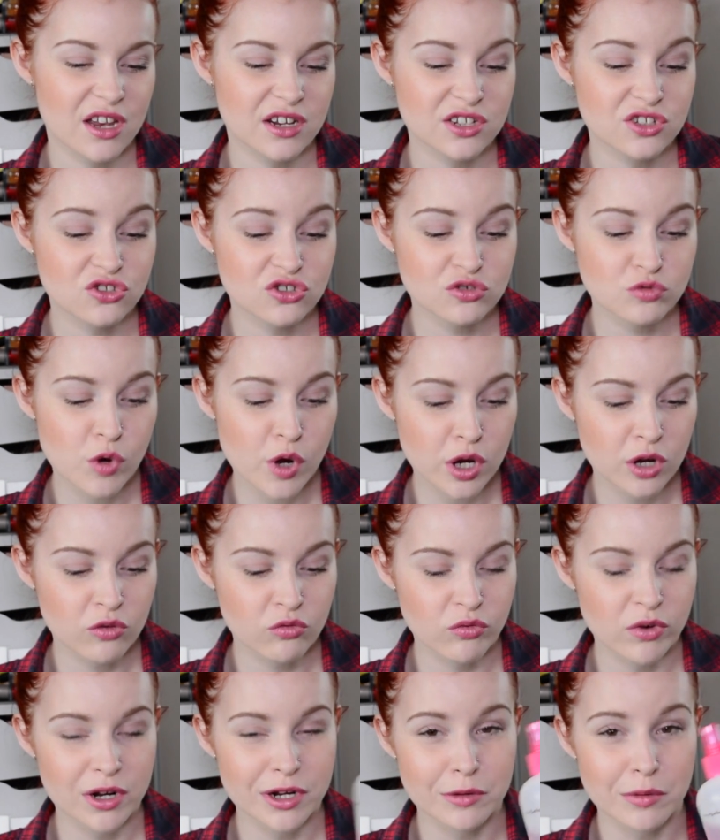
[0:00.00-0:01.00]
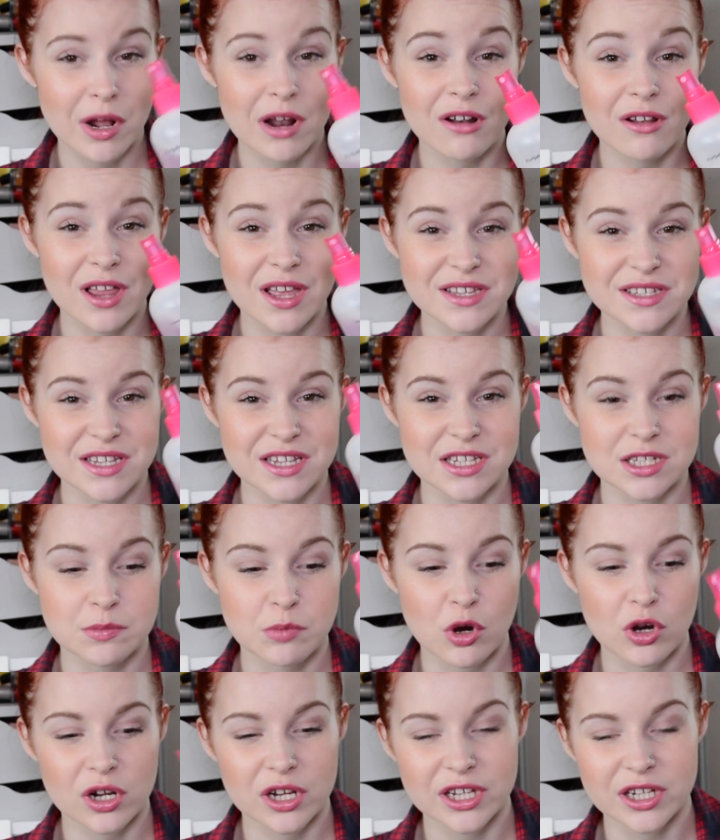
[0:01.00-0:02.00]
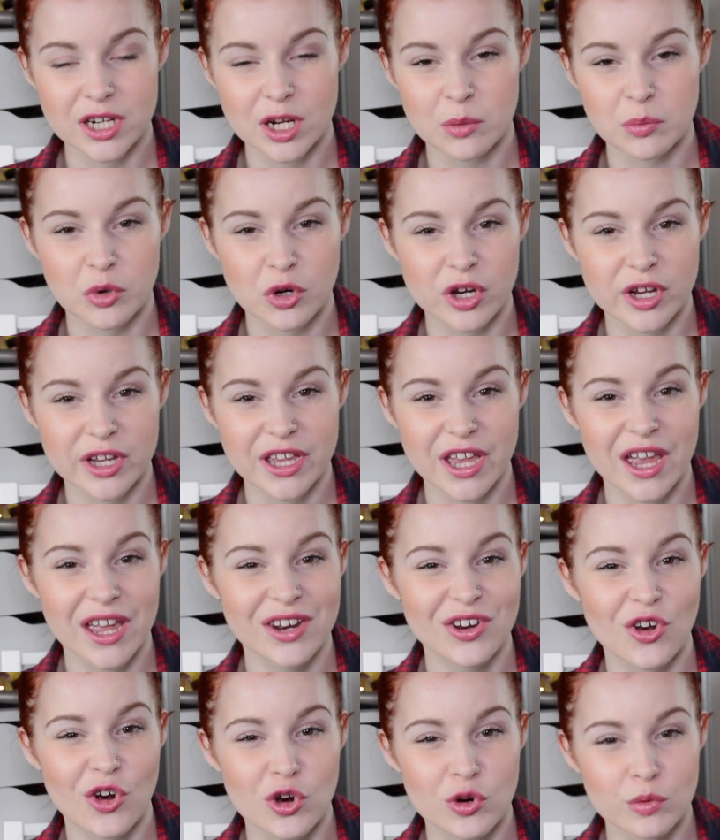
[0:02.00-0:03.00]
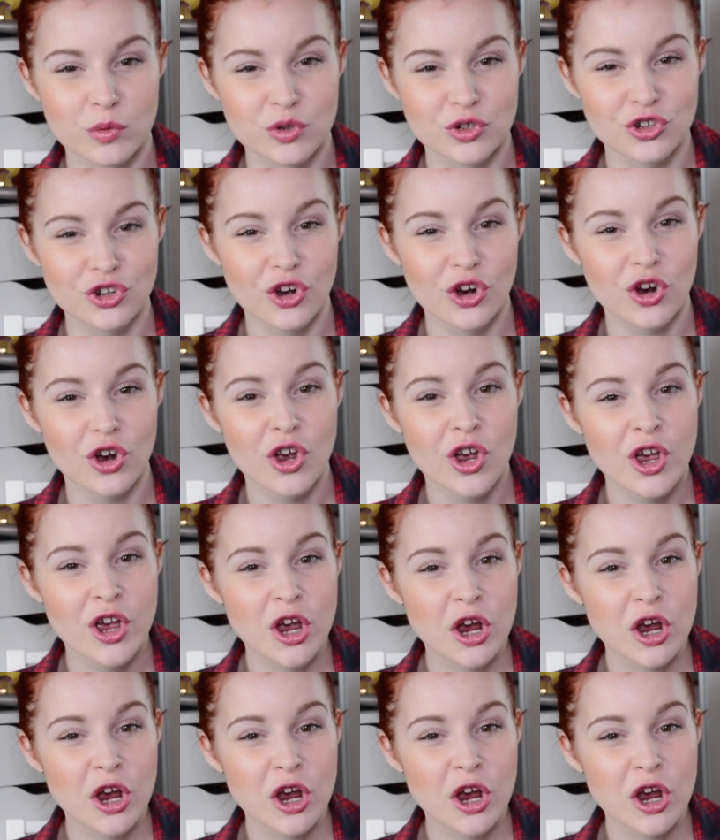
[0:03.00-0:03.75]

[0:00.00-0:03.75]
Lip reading: And it does work really well as a spot cleaner, but again, I would not